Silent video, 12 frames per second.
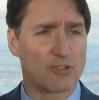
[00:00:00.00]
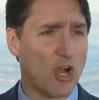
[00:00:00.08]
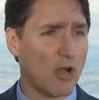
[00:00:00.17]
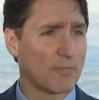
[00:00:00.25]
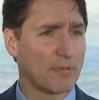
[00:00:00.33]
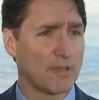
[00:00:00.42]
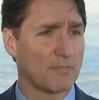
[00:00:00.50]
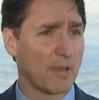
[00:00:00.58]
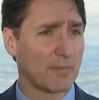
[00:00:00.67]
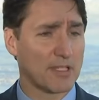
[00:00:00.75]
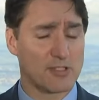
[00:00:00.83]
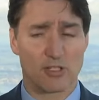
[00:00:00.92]
top
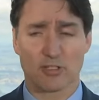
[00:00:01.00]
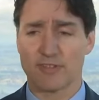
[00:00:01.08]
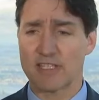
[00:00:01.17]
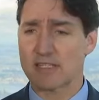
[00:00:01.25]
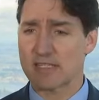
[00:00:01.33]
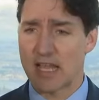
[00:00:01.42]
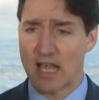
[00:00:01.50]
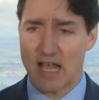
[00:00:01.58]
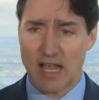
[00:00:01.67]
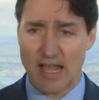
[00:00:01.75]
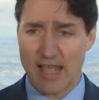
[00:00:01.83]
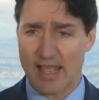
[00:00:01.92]
public servants
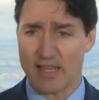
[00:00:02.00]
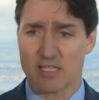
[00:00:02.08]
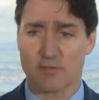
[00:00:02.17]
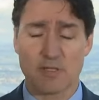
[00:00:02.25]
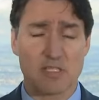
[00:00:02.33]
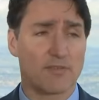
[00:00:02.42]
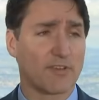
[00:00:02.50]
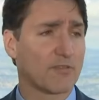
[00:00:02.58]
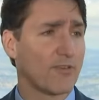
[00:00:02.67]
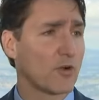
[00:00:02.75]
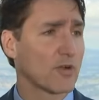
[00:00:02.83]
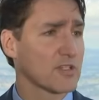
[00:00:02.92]
and
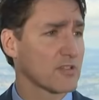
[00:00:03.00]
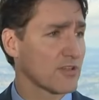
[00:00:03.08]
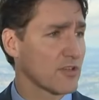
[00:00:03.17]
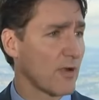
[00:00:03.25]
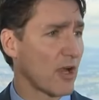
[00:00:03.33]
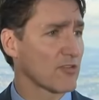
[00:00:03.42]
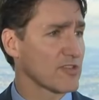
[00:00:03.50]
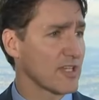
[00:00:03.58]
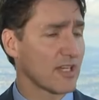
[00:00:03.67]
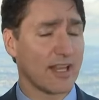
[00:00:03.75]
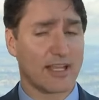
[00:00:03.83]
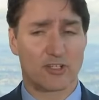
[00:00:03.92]
specific focus on
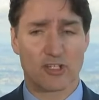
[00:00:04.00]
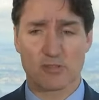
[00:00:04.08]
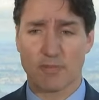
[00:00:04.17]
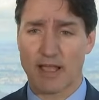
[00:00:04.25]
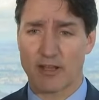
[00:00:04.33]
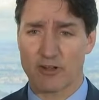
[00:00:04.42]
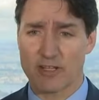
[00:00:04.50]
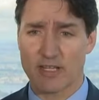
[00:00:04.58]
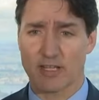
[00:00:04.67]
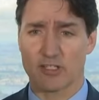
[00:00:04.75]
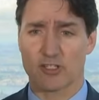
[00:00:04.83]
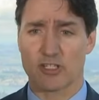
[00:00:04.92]
democracy and elections by our
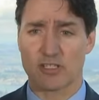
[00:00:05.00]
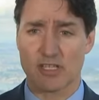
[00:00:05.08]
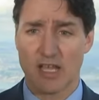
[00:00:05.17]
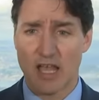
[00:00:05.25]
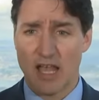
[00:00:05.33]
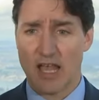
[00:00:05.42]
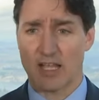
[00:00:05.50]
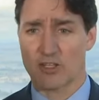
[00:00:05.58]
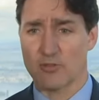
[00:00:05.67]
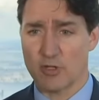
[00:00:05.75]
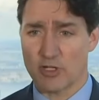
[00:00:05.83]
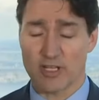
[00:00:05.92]
intelligence
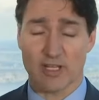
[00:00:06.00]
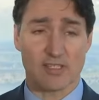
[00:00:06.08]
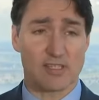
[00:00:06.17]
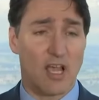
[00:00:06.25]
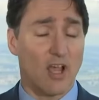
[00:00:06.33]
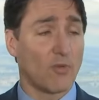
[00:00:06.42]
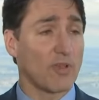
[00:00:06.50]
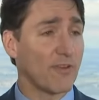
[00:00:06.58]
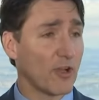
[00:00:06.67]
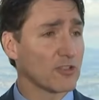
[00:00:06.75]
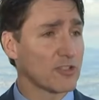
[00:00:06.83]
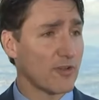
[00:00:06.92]
communities.
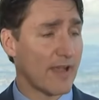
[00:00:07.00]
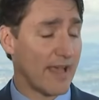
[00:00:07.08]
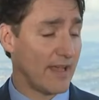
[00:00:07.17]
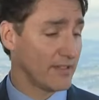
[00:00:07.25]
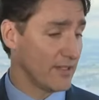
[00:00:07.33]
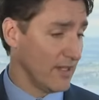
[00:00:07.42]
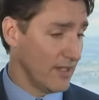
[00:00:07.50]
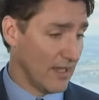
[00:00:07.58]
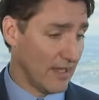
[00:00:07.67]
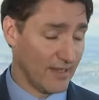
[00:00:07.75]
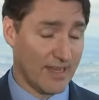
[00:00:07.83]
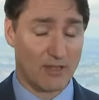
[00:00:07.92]
We've also had
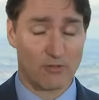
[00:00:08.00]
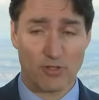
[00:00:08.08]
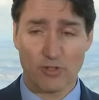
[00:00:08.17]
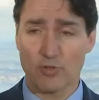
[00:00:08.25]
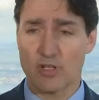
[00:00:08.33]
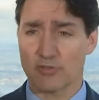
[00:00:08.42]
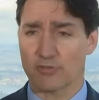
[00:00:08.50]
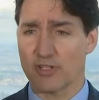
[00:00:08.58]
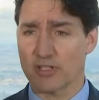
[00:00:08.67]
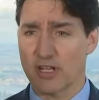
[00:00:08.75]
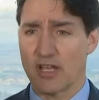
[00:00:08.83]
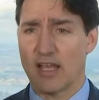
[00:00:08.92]
now two
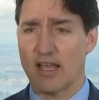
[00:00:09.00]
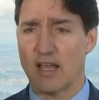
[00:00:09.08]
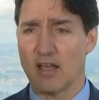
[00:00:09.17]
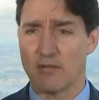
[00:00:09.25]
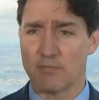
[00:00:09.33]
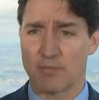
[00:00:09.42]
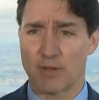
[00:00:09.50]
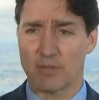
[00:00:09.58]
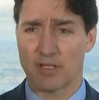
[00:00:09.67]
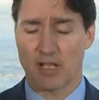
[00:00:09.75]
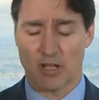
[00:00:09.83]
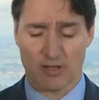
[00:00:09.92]
different
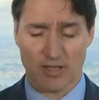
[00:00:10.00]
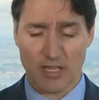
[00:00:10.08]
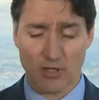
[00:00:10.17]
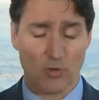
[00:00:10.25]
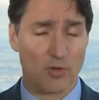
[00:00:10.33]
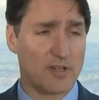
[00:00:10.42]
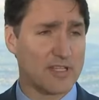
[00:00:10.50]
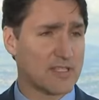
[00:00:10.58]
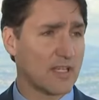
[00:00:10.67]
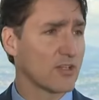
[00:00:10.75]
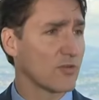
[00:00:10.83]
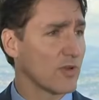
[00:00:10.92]
public
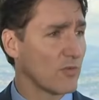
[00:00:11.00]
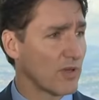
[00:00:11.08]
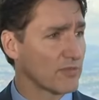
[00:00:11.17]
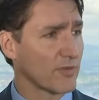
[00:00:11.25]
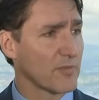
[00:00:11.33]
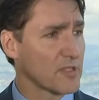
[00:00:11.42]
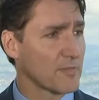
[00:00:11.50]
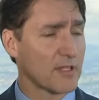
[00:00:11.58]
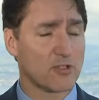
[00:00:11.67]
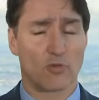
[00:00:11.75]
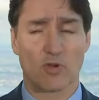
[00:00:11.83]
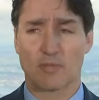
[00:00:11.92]
inquiries into it, one from the
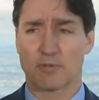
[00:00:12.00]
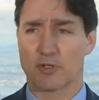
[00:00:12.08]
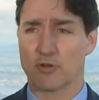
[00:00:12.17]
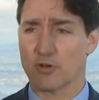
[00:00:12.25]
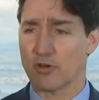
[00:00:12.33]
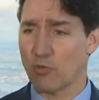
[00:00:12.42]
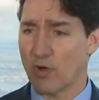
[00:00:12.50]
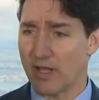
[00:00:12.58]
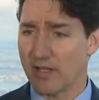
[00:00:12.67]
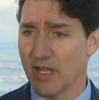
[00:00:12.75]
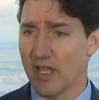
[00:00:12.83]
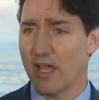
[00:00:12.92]
Special Rapporteur,
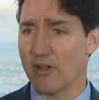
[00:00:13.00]
one